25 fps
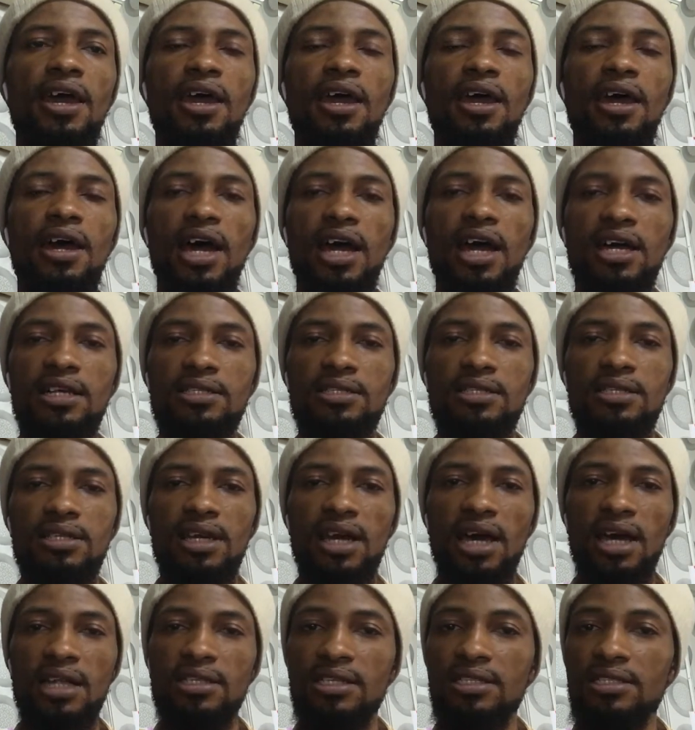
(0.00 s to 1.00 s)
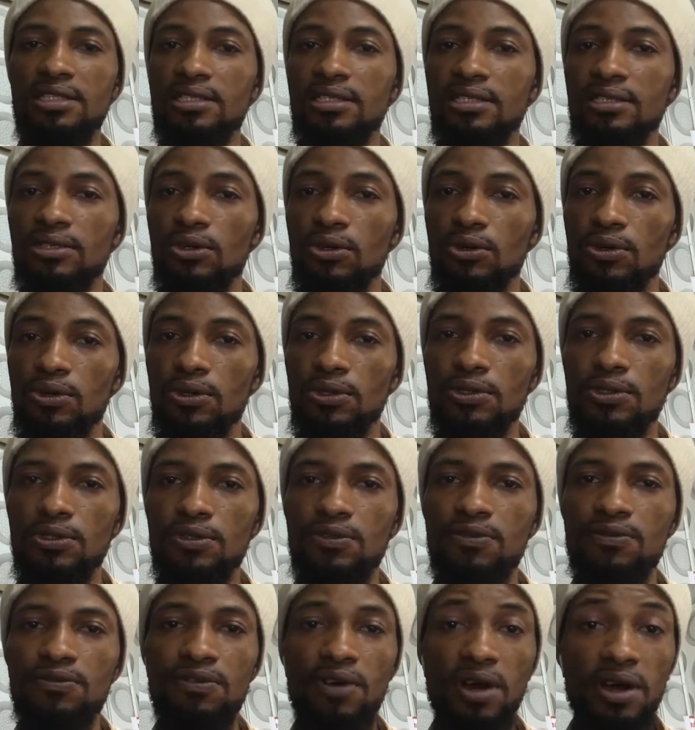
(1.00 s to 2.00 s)
As the adage goes,
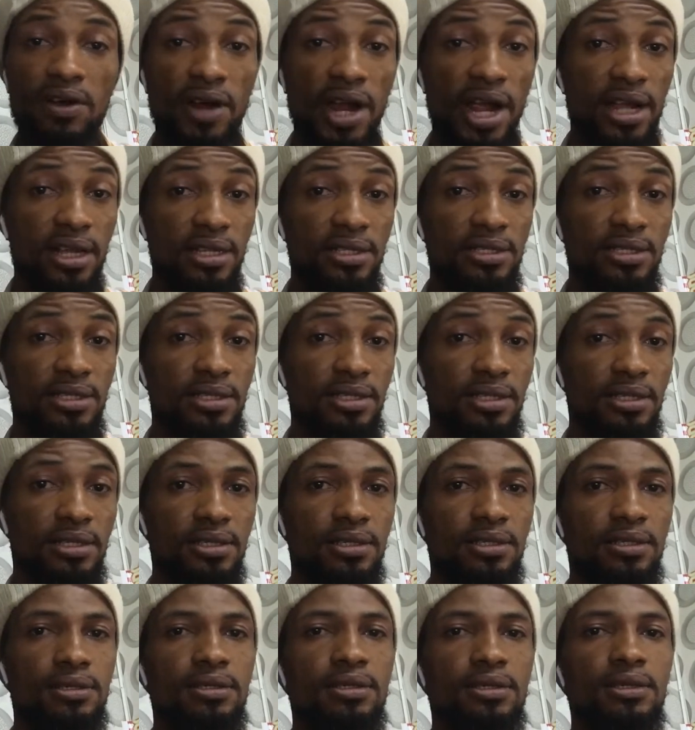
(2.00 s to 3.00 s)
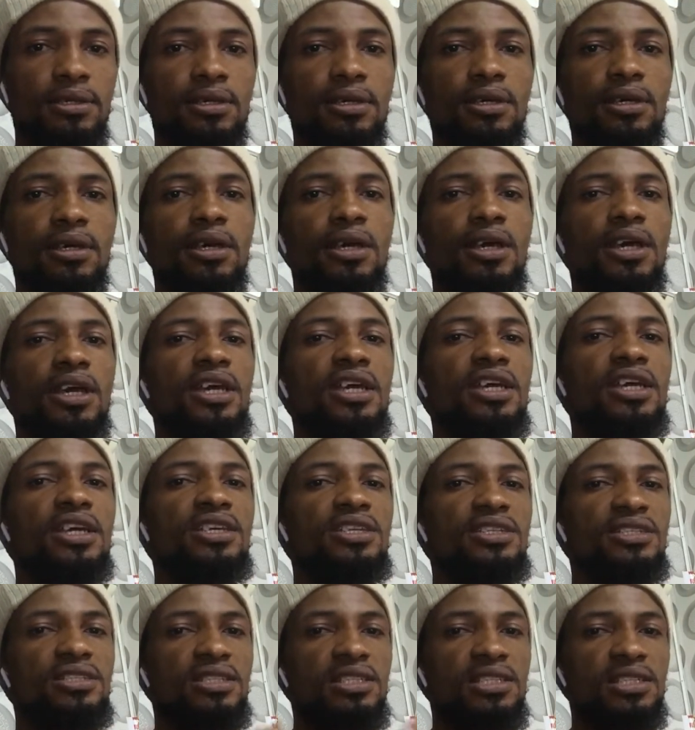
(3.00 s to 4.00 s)
variety
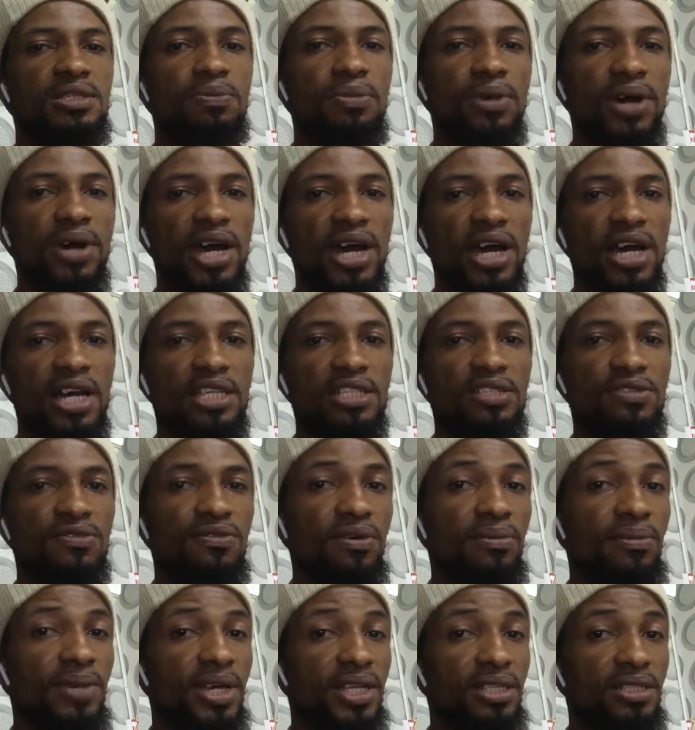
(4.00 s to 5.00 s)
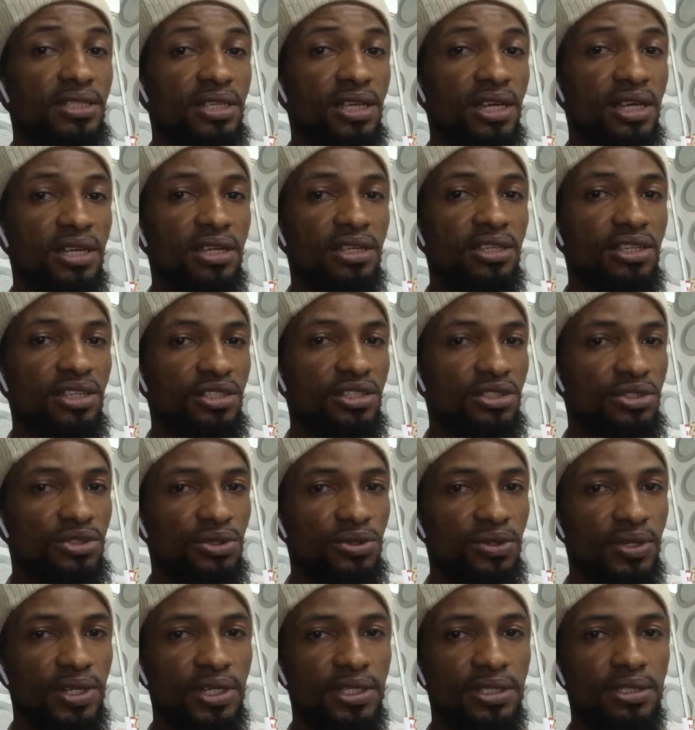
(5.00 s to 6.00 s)
is the spice for maintaining
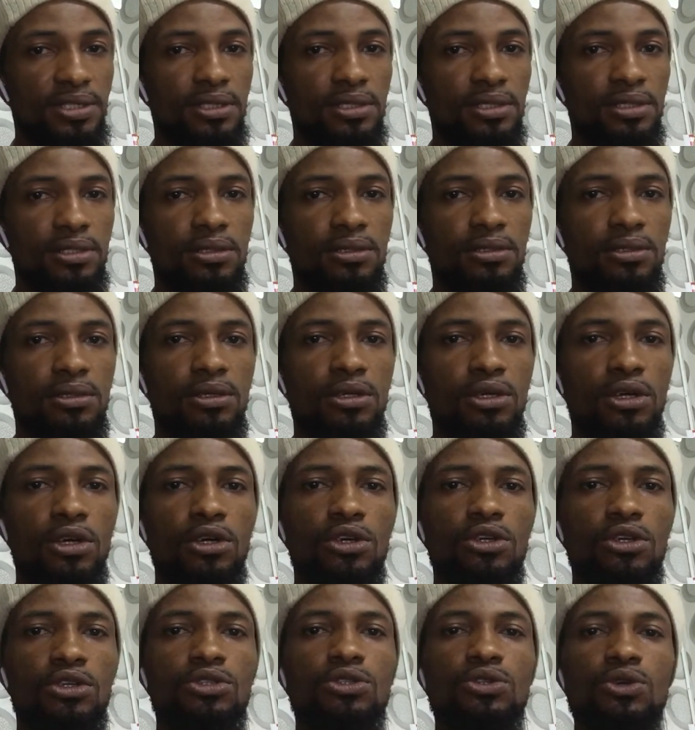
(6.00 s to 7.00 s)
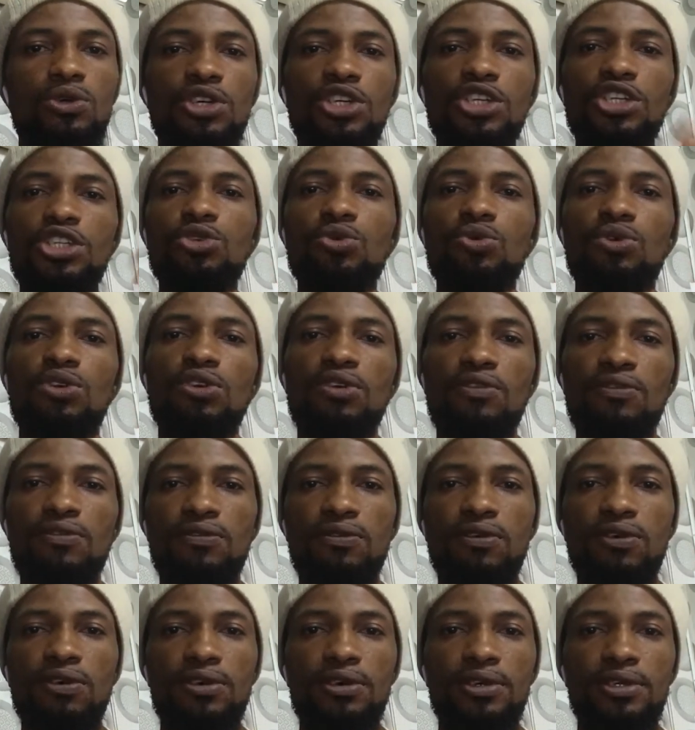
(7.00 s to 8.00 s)
interest. So each one of
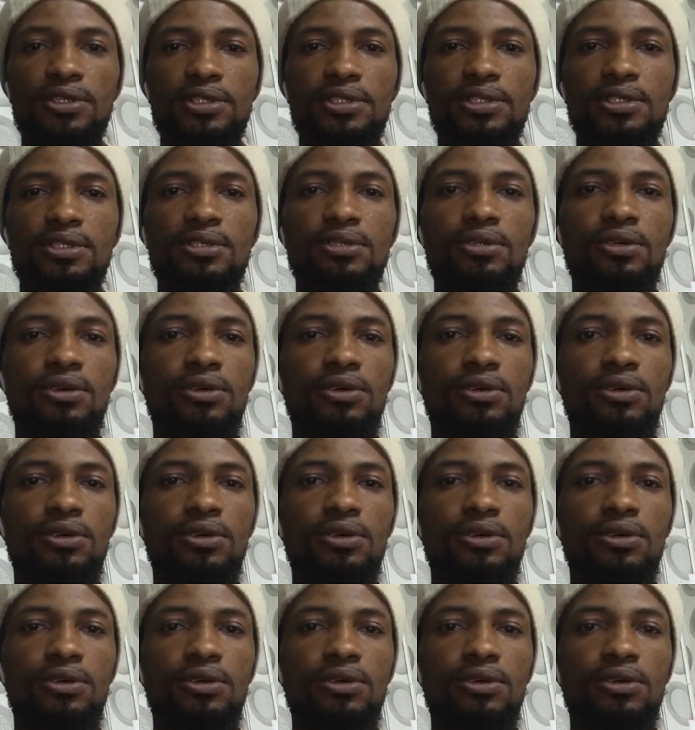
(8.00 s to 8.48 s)
us